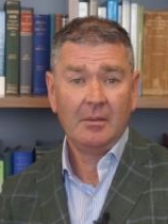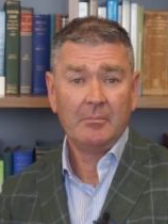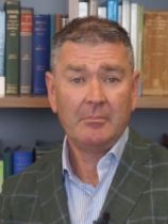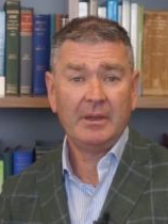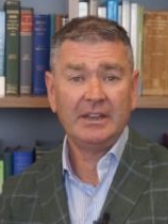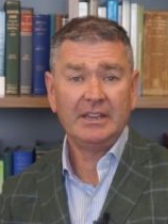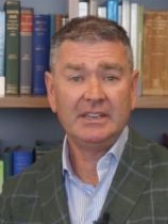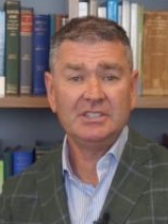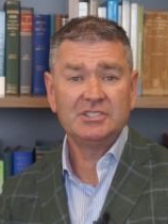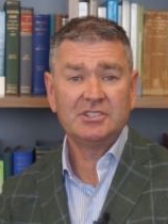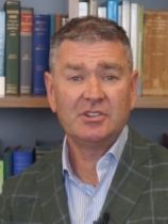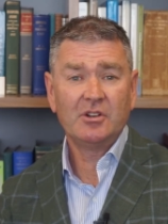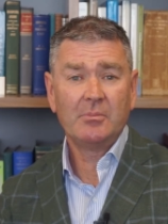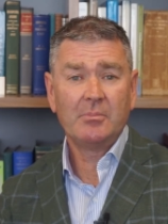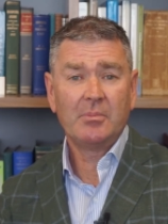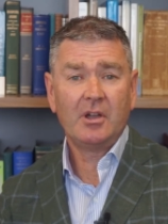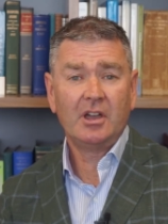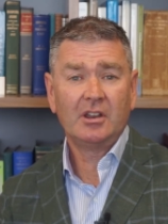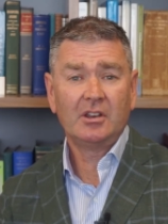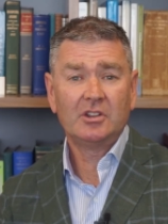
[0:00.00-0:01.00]
But is there a
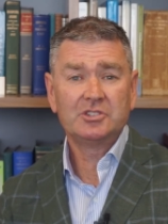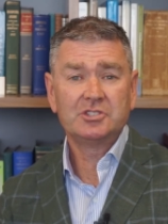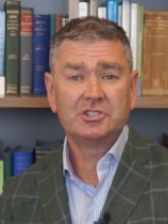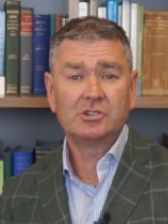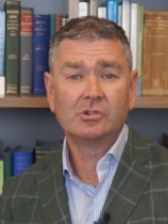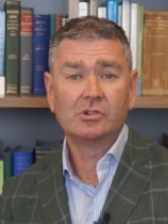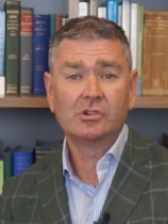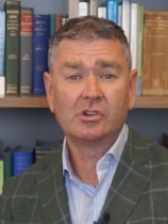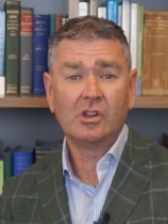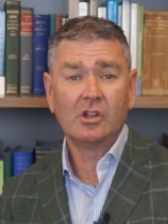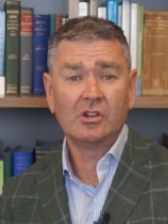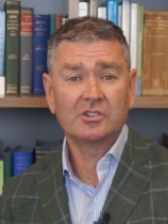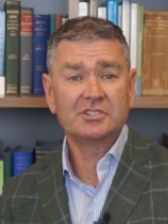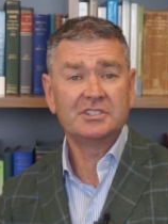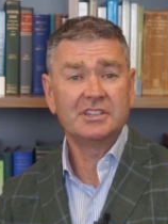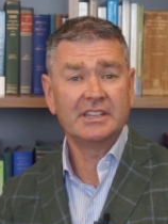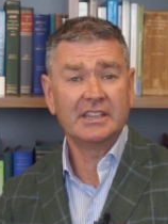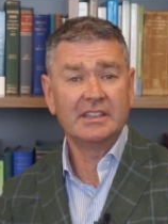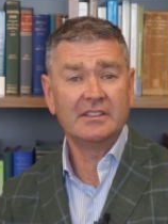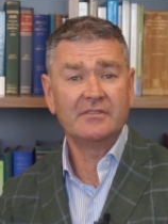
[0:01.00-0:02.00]
biological clock
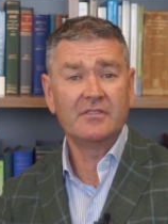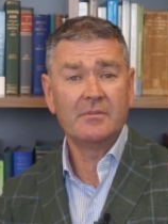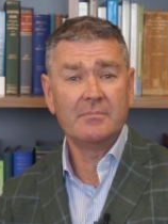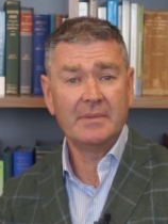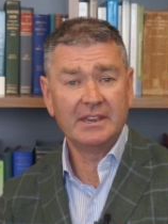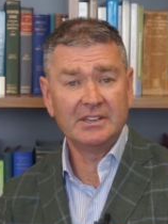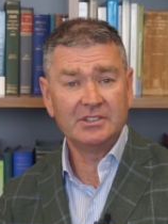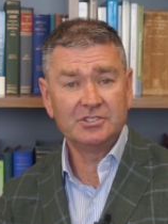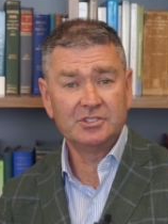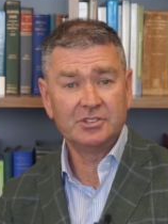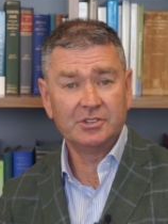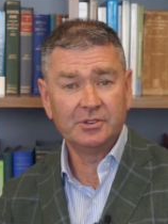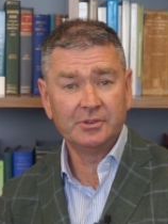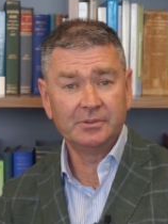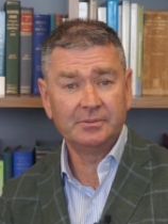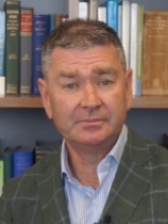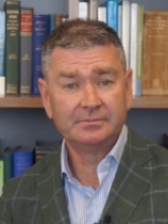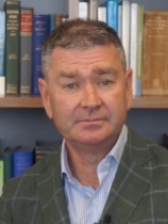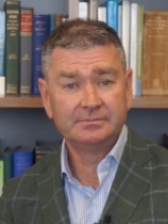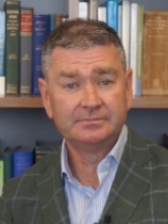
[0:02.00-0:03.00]
ticking for men
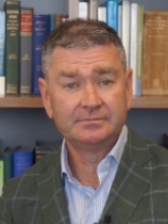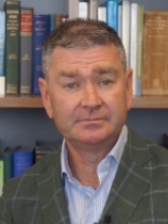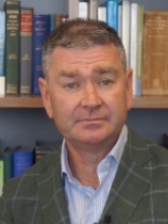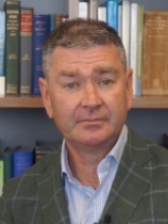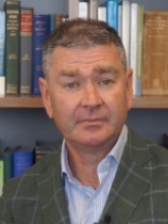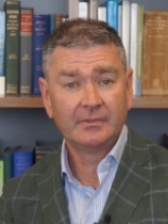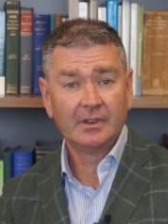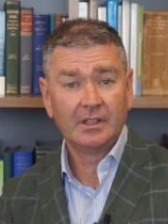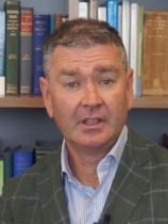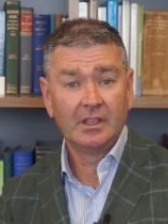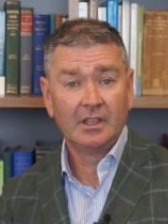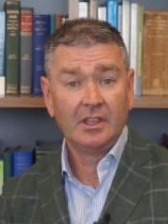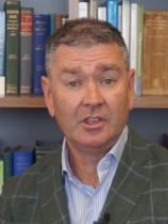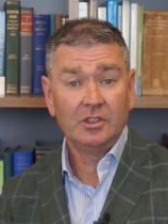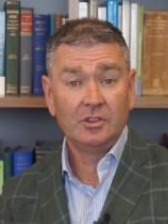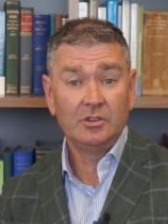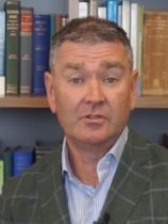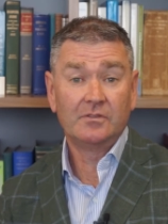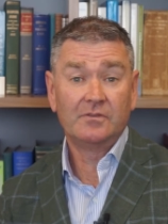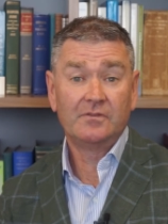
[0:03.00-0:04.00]
too?
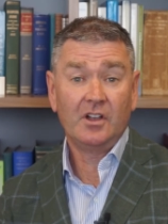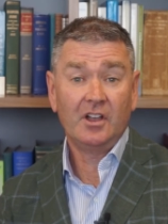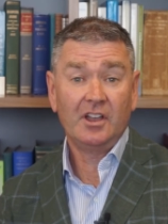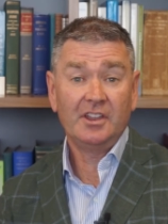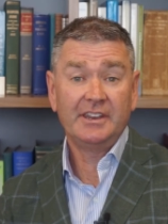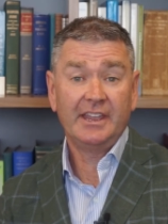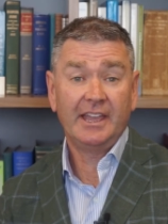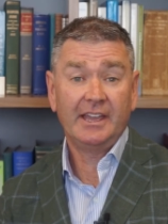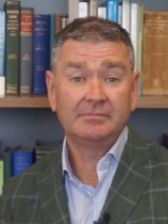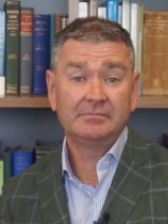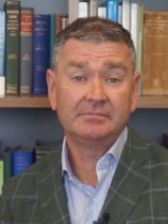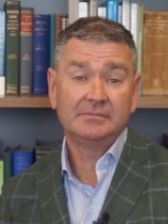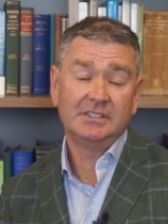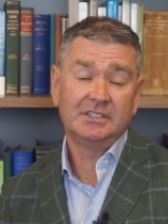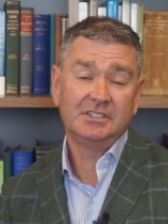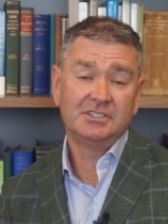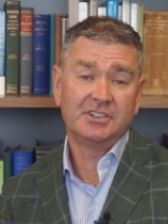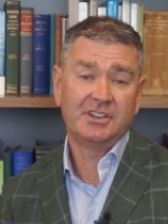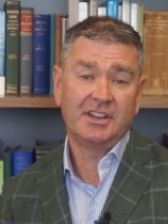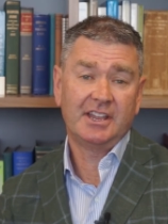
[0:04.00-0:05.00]
You'll find out
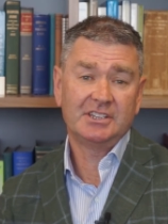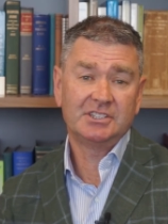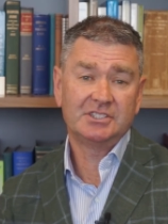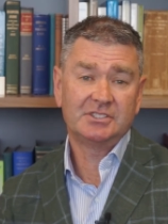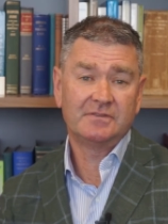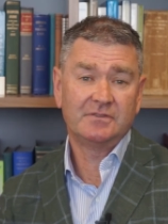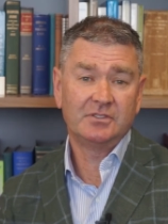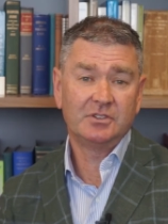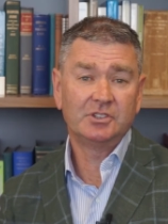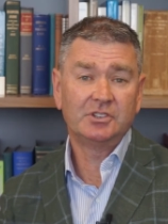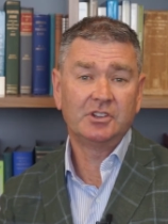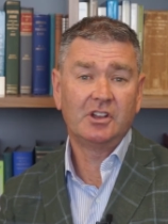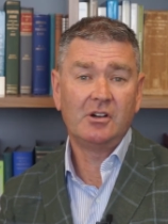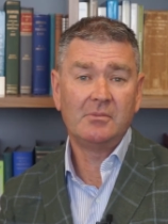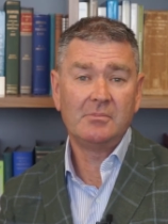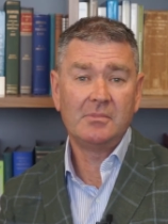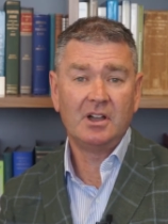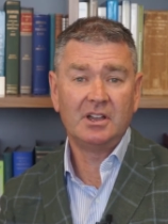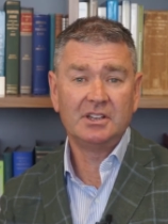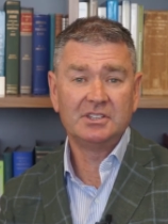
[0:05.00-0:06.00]
in today's Fertile
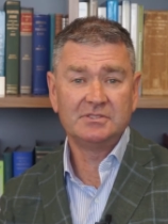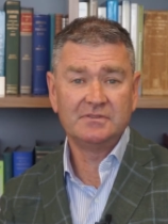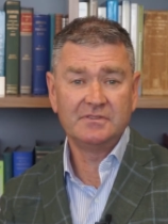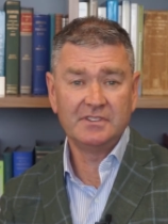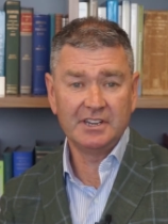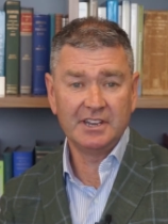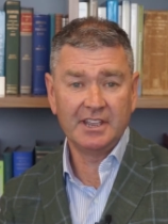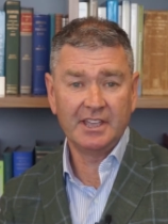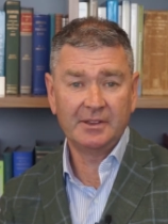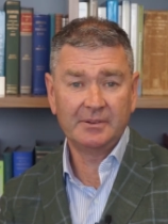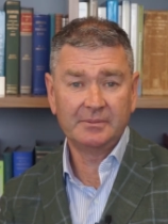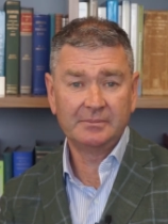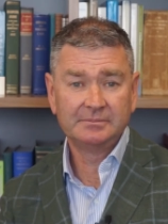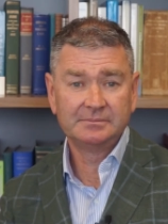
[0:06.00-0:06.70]
Minds video.